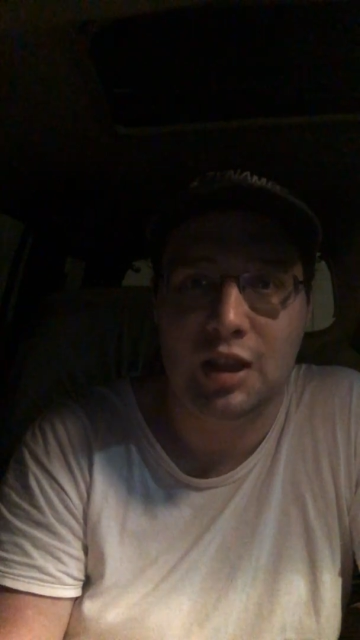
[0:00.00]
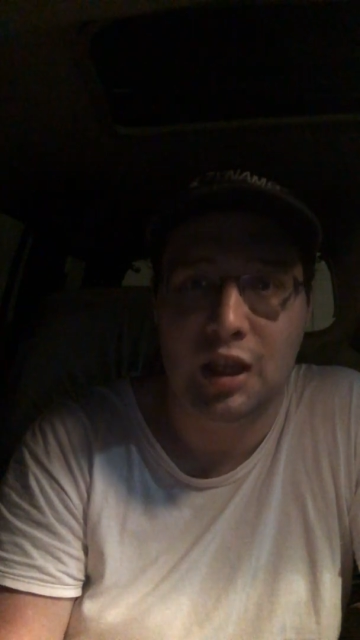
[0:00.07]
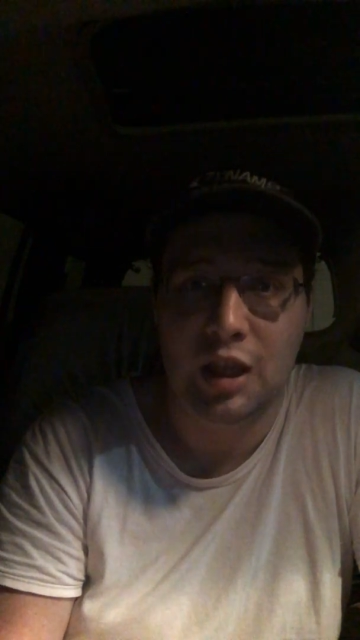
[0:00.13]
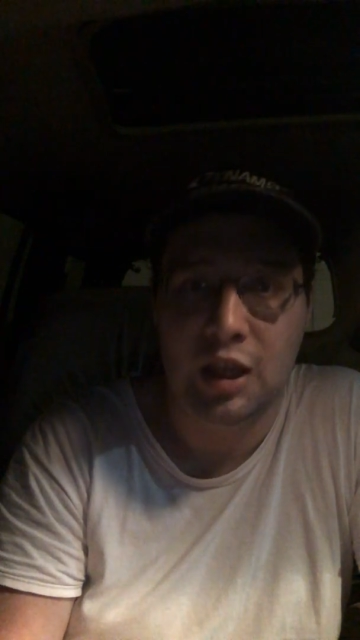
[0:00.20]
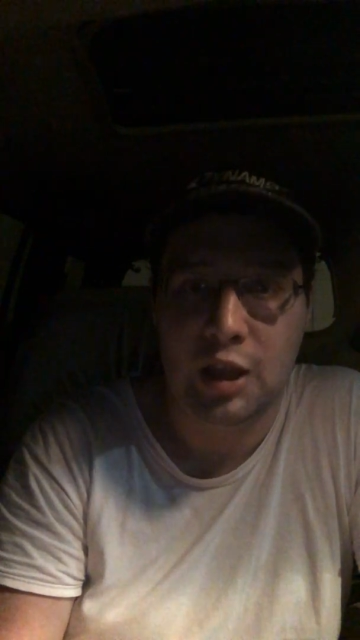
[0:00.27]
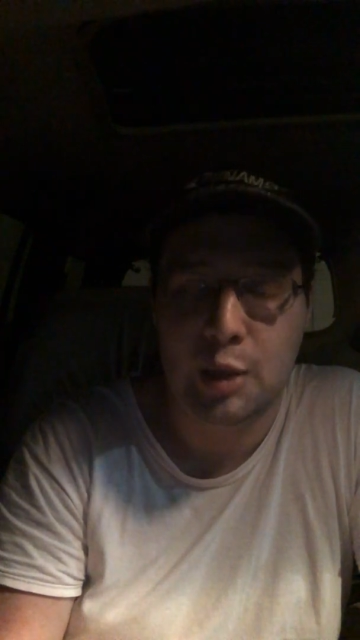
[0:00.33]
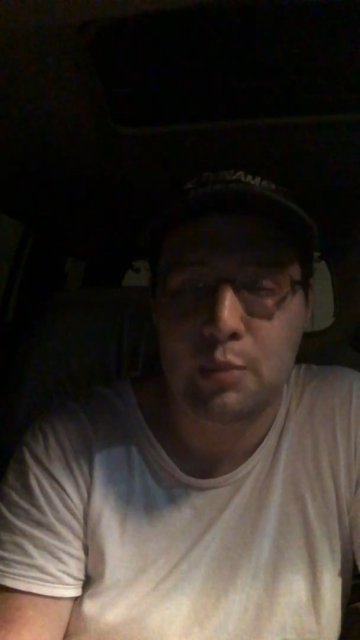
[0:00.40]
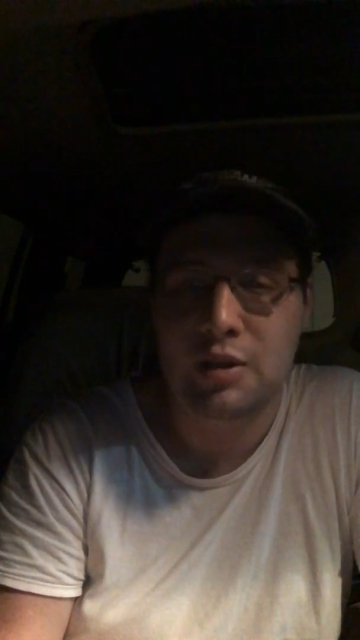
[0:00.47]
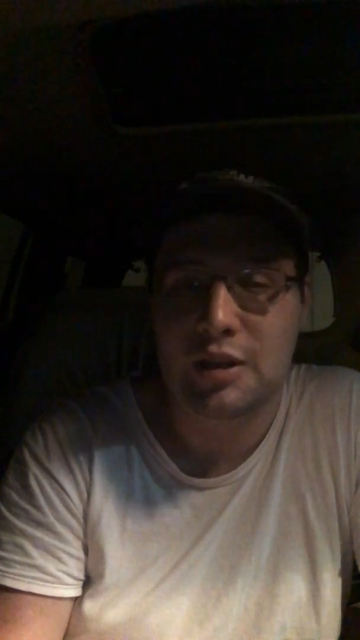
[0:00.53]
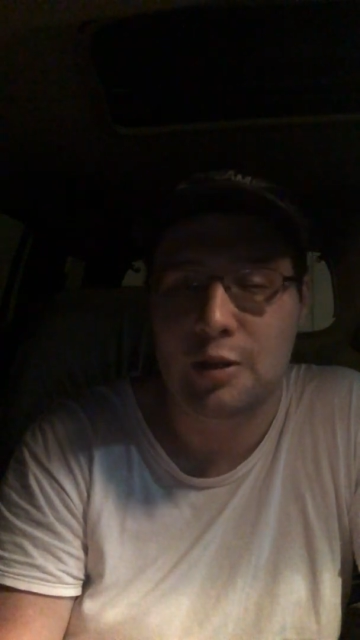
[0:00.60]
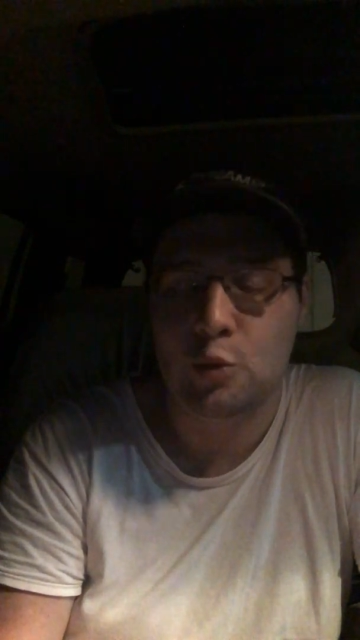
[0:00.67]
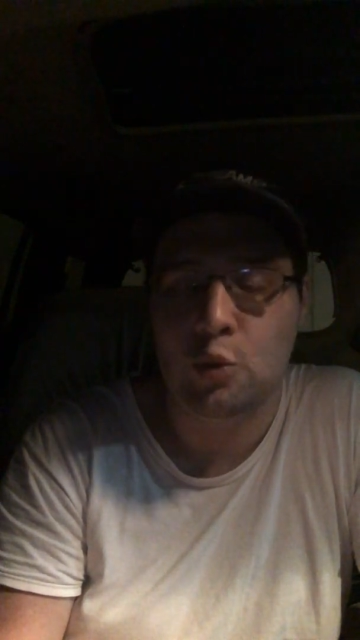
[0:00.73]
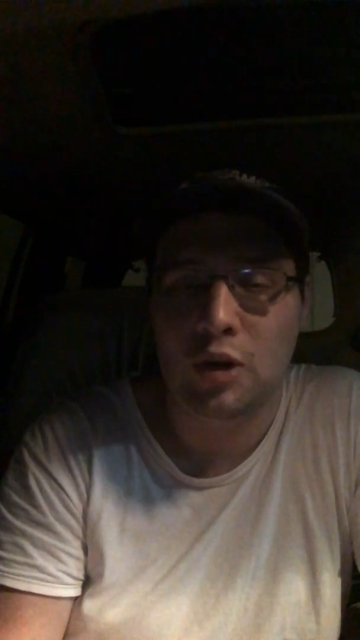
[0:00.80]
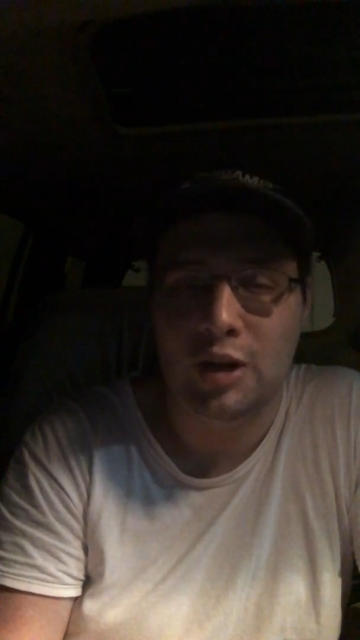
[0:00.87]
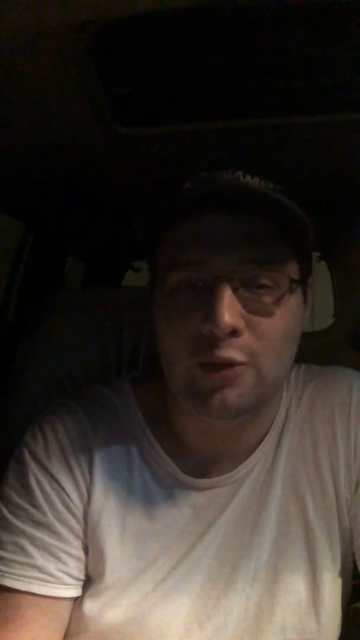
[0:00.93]
limited
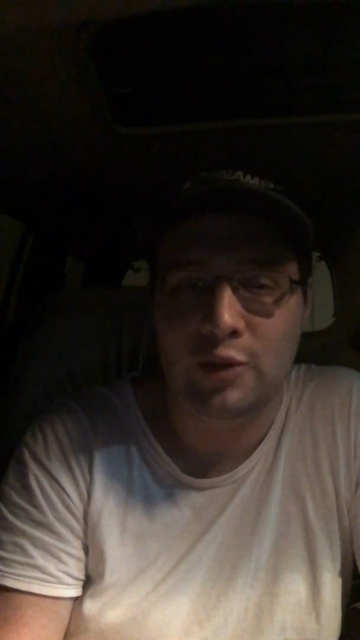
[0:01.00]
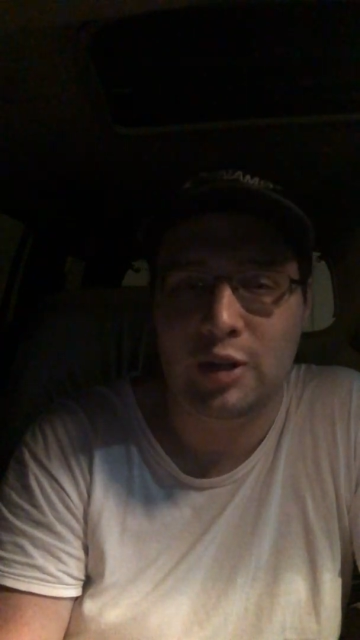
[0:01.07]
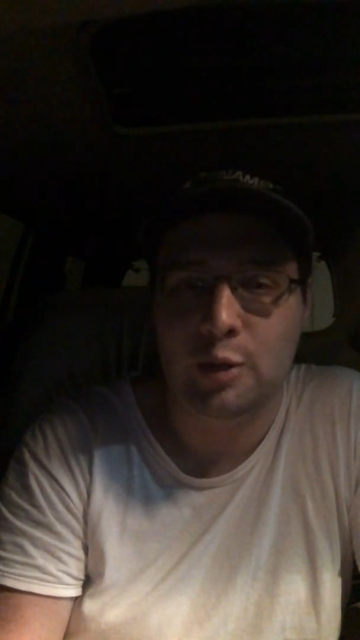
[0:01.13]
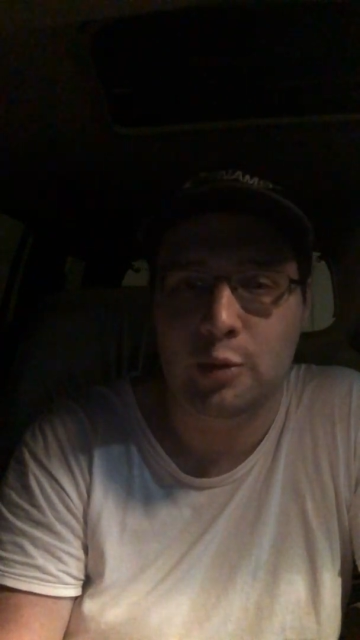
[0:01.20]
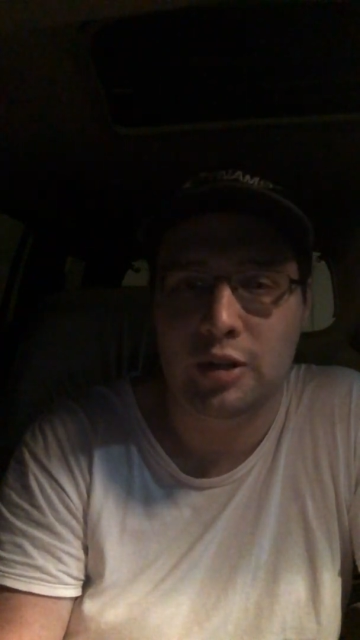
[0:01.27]
Wi-Fi or